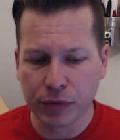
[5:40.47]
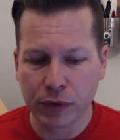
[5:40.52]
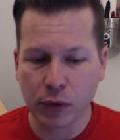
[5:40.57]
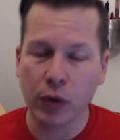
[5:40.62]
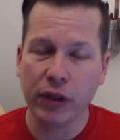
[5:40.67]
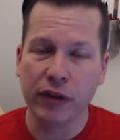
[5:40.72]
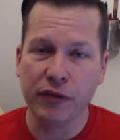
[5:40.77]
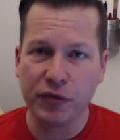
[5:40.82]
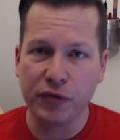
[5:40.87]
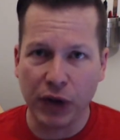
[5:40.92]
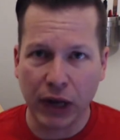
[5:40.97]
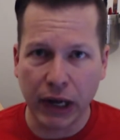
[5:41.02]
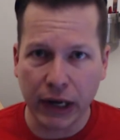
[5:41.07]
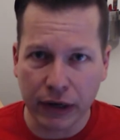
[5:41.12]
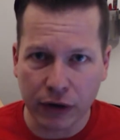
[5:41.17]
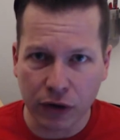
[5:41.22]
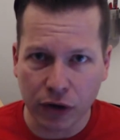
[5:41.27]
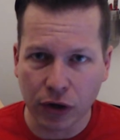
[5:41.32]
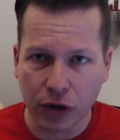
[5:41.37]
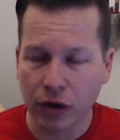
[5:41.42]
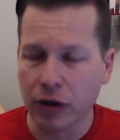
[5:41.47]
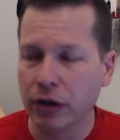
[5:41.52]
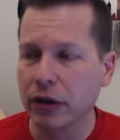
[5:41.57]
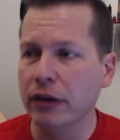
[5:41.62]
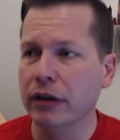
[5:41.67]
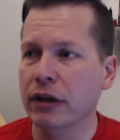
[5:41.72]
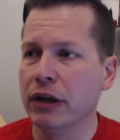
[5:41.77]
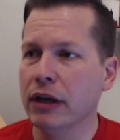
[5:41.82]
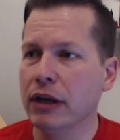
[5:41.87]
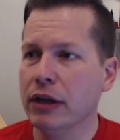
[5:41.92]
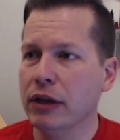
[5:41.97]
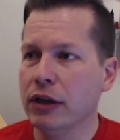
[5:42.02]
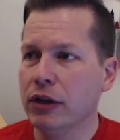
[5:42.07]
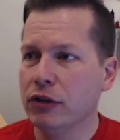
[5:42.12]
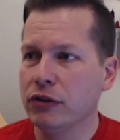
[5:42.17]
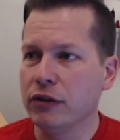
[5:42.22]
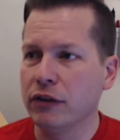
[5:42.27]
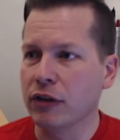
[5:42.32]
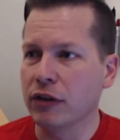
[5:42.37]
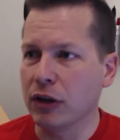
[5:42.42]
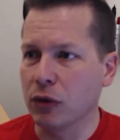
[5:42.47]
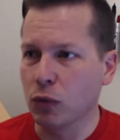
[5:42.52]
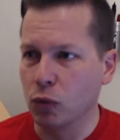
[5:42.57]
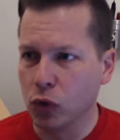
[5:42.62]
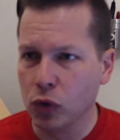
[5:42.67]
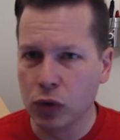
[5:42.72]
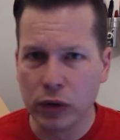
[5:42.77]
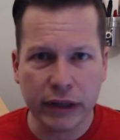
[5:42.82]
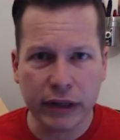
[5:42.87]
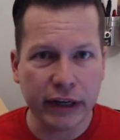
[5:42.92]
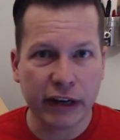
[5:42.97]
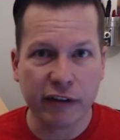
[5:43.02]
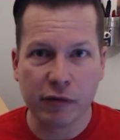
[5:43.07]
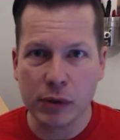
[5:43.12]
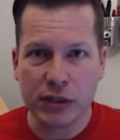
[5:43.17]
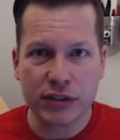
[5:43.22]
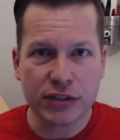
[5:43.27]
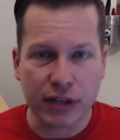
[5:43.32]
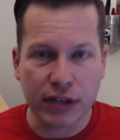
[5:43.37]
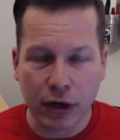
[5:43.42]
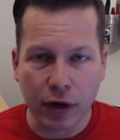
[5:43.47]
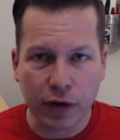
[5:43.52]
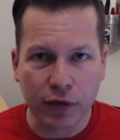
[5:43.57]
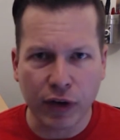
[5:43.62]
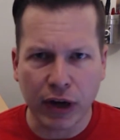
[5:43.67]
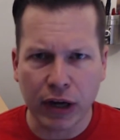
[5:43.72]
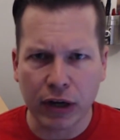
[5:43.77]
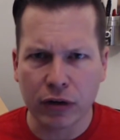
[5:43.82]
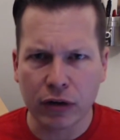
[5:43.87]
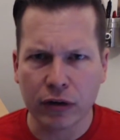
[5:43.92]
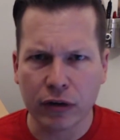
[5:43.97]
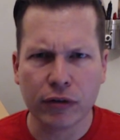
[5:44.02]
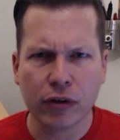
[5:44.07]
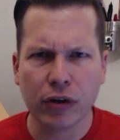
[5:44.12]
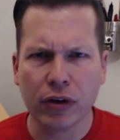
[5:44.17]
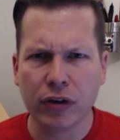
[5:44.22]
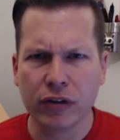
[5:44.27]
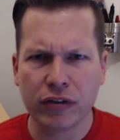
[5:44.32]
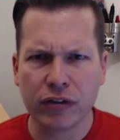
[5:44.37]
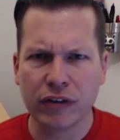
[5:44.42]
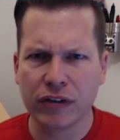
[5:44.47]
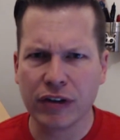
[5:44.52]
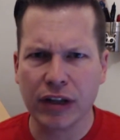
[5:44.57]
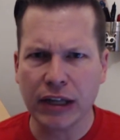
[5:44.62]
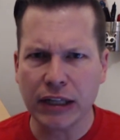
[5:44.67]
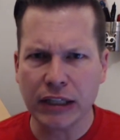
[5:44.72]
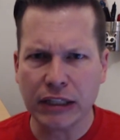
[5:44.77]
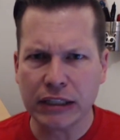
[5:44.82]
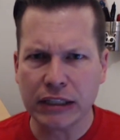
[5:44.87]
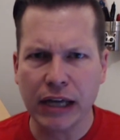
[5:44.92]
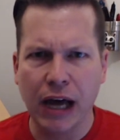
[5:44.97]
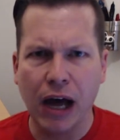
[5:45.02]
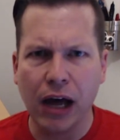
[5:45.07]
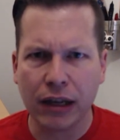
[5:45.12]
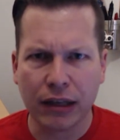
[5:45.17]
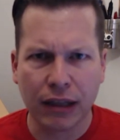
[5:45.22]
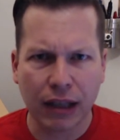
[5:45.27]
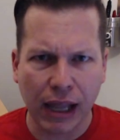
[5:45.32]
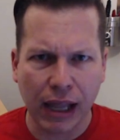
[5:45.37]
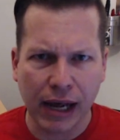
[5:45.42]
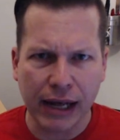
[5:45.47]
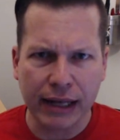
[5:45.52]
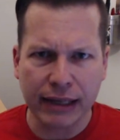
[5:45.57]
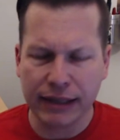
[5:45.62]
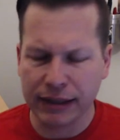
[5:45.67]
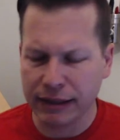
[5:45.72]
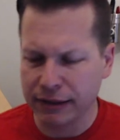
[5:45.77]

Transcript: well, they find her and she's like ruling, and everybody's terrified of her, and she's like godlike.